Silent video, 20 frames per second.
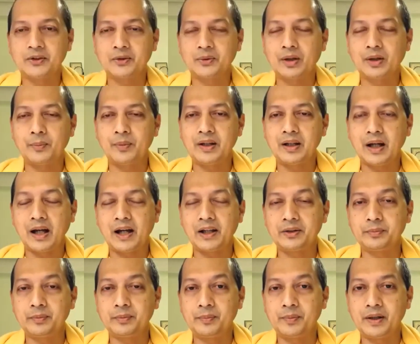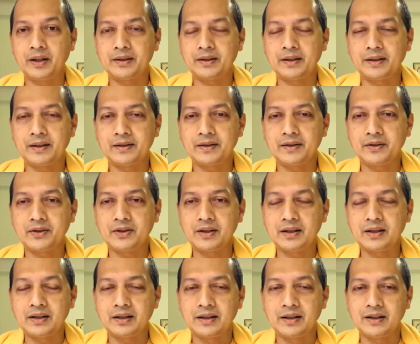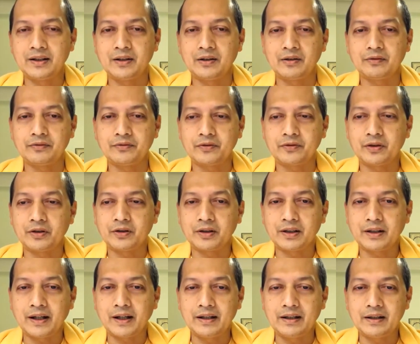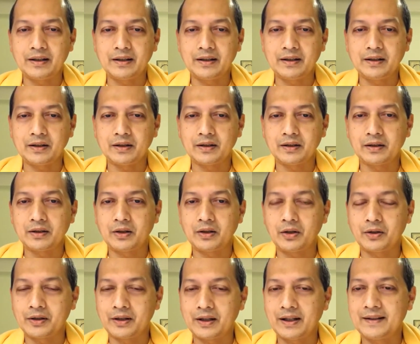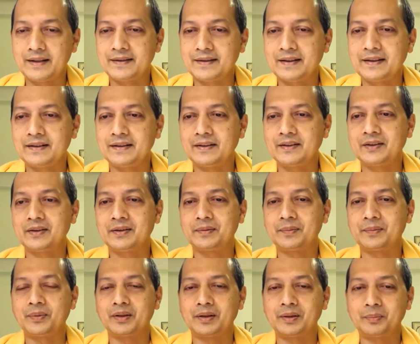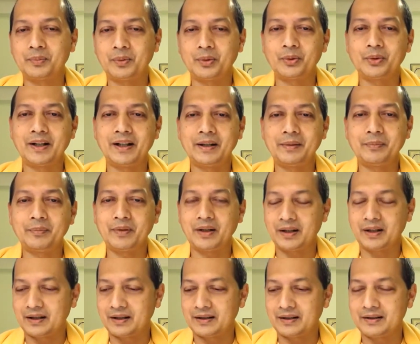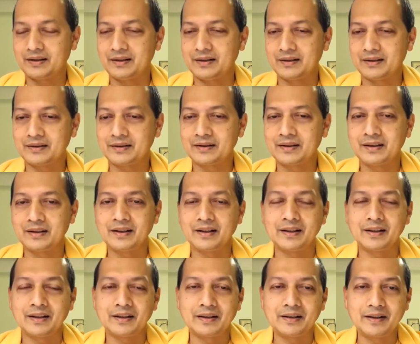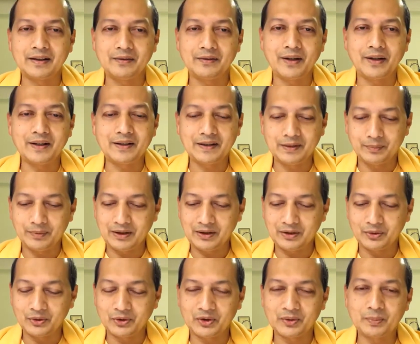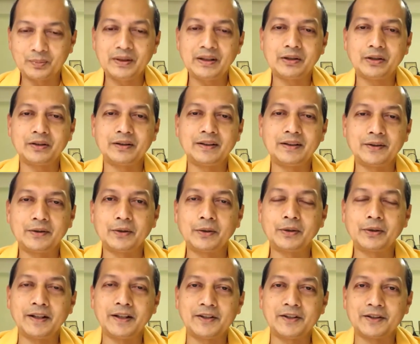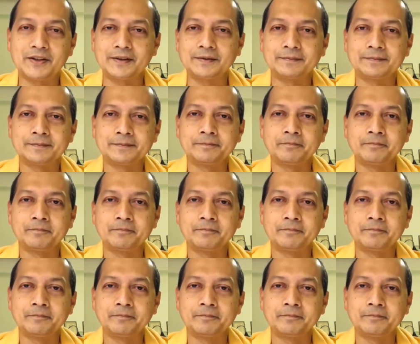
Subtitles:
Swami Atma Prananandaji for kindly organizing this program and inviting me to speak on this occasion.